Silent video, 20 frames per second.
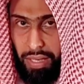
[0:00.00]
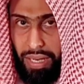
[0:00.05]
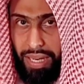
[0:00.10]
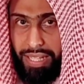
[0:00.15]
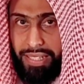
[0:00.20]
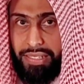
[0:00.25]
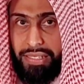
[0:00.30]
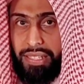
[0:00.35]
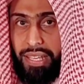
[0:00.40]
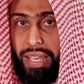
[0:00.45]

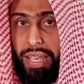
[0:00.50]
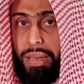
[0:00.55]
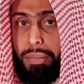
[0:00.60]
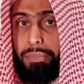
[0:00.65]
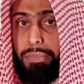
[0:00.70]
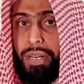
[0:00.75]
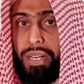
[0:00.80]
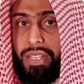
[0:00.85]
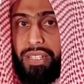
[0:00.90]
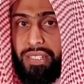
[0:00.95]
let's say a
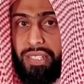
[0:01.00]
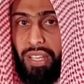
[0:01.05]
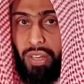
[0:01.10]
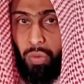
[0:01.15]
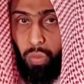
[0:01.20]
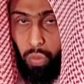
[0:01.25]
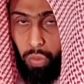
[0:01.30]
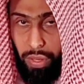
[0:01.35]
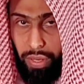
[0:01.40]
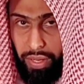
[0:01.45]

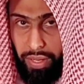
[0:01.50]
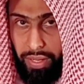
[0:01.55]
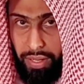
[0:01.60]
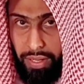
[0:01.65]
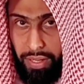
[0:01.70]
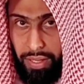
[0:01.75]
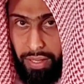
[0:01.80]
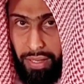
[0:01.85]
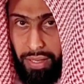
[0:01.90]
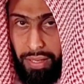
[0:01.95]
person were
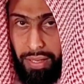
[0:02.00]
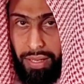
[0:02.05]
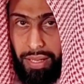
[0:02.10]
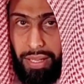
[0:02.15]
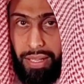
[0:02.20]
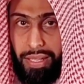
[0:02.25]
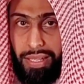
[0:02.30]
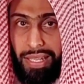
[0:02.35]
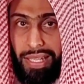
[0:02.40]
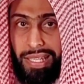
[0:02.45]

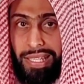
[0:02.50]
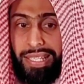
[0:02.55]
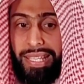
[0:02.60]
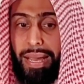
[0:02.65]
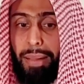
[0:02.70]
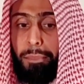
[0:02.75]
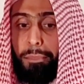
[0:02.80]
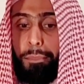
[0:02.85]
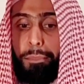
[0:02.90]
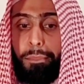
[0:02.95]

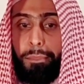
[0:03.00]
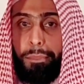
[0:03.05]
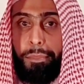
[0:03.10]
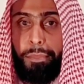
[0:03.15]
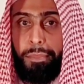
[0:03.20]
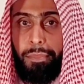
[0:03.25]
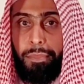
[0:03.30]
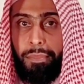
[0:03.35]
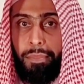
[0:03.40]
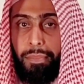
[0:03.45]
dumb.
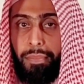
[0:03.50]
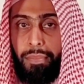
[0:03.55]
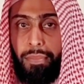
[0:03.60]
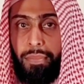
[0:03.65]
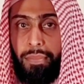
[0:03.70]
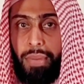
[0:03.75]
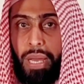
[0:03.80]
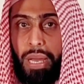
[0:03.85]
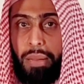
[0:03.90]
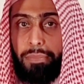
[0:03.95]

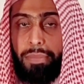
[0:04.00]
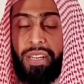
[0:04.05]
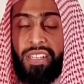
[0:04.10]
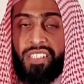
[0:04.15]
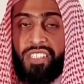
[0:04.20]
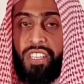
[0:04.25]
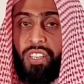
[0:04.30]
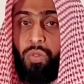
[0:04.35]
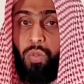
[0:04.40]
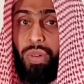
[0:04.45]
A
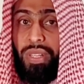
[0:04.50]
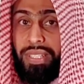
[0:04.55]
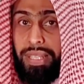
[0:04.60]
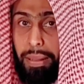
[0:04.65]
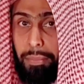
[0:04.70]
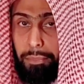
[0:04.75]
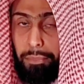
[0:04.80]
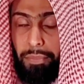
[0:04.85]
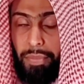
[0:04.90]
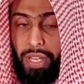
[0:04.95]
person were
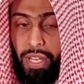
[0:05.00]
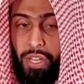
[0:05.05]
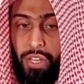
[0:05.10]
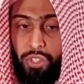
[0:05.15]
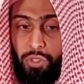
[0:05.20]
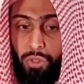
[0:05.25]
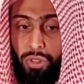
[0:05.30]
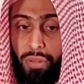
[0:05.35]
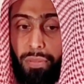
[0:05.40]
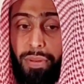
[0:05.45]
dumb.
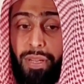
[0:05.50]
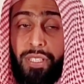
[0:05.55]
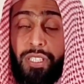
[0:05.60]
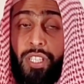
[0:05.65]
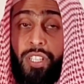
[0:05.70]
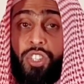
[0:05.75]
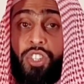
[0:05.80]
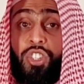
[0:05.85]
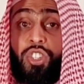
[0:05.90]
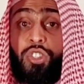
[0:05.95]
So the
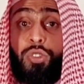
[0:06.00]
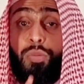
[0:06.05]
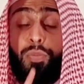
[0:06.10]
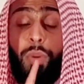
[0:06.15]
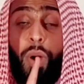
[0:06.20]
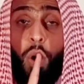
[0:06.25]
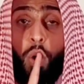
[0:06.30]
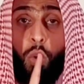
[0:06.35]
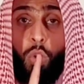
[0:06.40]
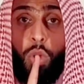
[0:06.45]
person
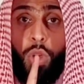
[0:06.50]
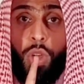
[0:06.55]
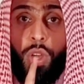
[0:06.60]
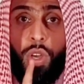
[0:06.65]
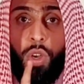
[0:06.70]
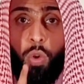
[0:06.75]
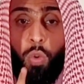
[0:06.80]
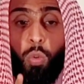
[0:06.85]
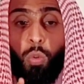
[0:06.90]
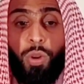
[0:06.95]

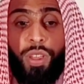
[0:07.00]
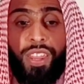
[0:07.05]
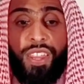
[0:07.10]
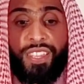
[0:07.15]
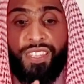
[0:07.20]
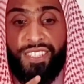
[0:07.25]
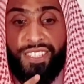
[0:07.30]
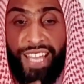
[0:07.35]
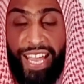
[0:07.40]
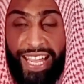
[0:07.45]
spoke with
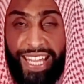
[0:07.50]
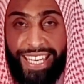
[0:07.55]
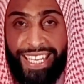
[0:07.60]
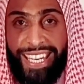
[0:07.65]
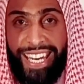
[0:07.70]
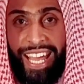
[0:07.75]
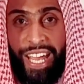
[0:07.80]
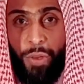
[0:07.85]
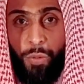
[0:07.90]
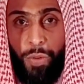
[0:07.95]
sign
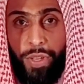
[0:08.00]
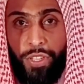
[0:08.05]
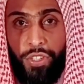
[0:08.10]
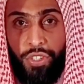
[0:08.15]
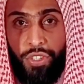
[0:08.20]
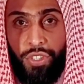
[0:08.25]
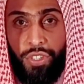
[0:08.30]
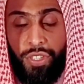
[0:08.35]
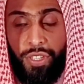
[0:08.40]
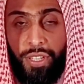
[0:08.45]

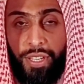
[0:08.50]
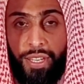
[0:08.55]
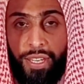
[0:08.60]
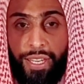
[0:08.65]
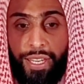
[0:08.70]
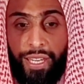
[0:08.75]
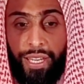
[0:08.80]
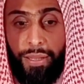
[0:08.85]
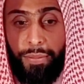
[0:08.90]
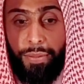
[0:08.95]
language.
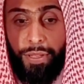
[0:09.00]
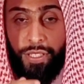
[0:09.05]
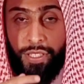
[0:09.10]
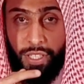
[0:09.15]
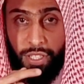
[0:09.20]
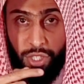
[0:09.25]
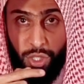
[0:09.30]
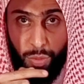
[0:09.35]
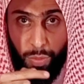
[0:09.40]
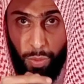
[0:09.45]
A
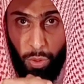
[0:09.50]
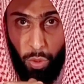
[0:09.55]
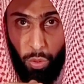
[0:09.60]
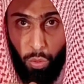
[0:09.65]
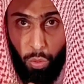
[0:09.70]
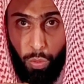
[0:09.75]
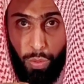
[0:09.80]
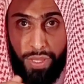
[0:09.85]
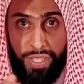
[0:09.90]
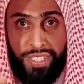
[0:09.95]
person
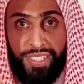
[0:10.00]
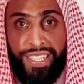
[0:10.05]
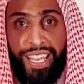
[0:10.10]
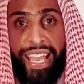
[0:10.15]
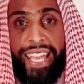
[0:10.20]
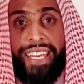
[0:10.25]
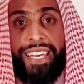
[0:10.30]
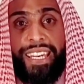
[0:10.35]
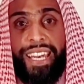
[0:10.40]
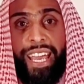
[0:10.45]
spoke with
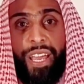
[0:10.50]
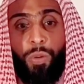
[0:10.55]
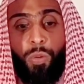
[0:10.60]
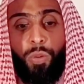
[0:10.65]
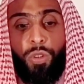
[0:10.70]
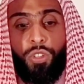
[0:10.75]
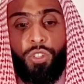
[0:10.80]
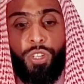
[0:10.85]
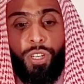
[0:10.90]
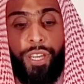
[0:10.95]
sign
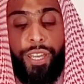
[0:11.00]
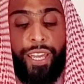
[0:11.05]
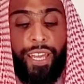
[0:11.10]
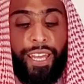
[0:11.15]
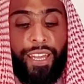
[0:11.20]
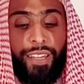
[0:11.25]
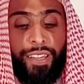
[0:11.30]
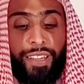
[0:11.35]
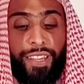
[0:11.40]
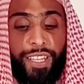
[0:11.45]
language.
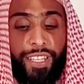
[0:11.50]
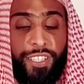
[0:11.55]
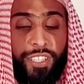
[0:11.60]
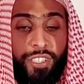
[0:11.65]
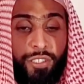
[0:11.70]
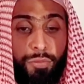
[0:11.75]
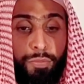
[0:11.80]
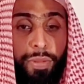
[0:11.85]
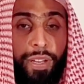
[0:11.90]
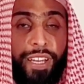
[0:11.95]

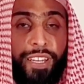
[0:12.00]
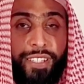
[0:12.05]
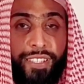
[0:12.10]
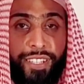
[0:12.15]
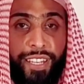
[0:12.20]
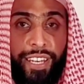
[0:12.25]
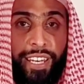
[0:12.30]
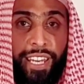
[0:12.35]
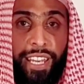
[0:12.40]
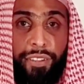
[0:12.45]
This
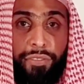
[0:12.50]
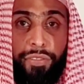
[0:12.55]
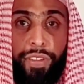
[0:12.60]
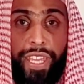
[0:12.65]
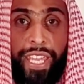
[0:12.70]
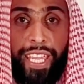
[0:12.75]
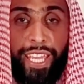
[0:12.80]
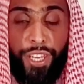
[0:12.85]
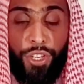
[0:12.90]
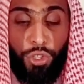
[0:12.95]
person, if
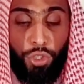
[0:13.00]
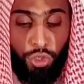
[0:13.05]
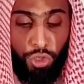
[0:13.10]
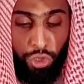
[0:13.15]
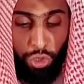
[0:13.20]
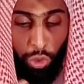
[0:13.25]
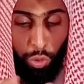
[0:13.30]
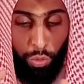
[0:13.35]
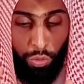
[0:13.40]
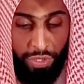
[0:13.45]
he
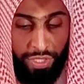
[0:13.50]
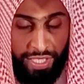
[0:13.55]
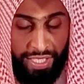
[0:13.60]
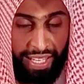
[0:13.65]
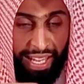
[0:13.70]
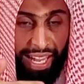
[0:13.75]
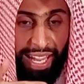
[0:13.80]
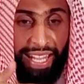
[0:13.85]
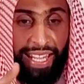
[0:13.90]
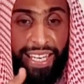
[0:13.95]
showed
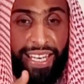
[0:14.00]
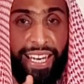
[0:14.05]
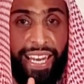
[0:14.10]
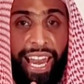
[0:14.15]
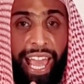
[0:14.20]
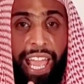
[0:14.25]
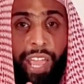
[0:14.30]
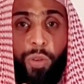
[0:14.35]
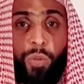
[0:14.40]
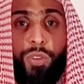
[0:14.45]
sign
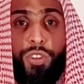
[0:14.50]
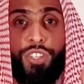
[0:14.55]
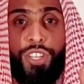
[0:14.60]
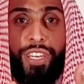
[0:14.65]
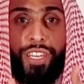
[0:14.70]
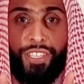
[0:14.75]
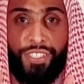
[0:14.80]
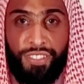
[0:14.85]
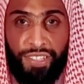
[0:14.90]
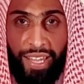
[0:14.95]
language in
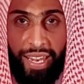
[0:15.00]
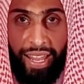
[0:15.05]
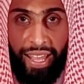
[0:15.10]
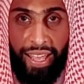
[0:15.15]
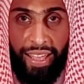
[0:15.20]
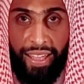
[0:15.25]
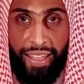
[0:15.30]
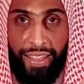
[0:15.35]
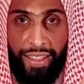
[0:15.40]
his salah,